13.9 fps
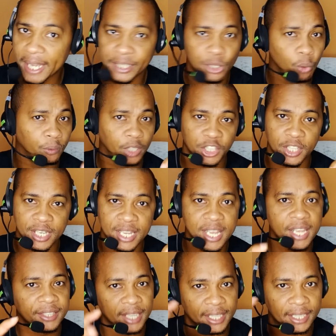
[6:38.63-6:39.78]
get down on your
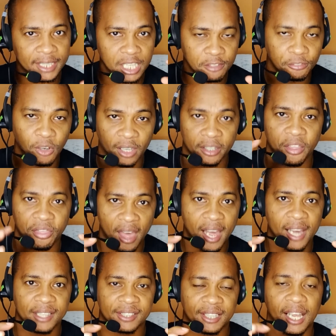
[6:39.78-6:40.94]
knees and give God
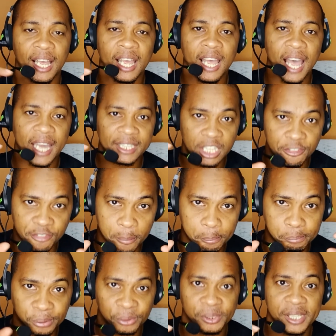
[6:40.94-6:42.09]
thanks and give
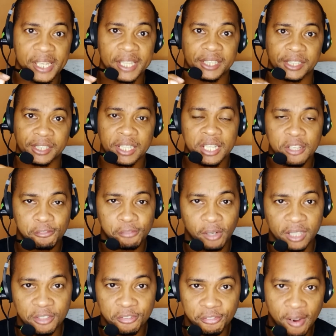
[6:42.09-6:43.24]
him praise
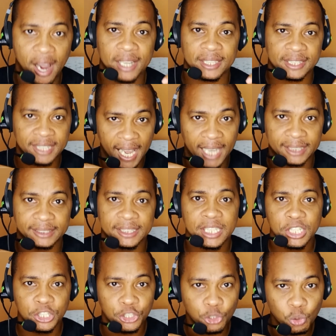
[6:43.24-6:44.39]
for the fact that
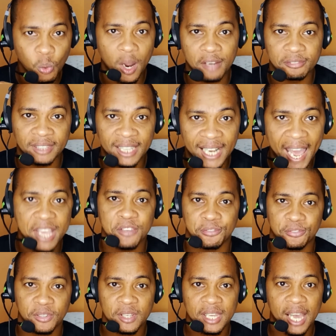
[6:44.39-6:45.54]
you have
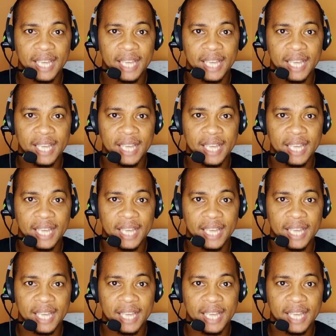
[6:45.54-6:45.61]
life